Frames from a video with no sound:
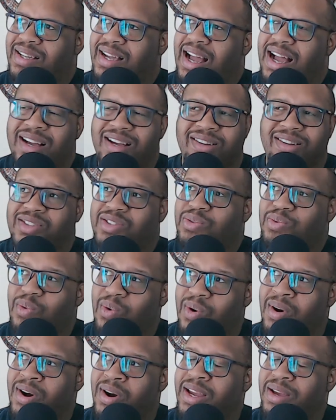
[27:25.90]
I could have
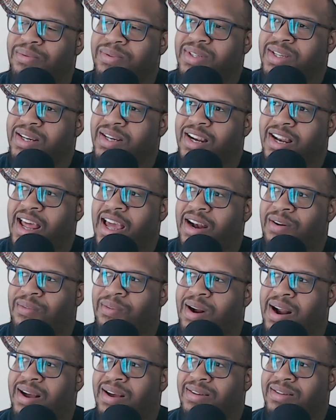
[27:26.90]
sworn he was in the later
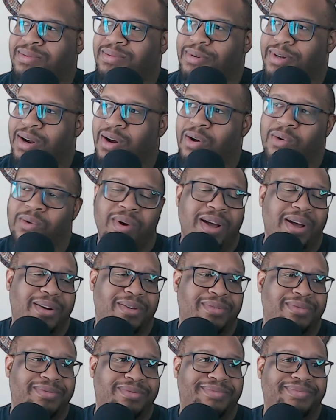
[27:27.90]
rounds, but oh well.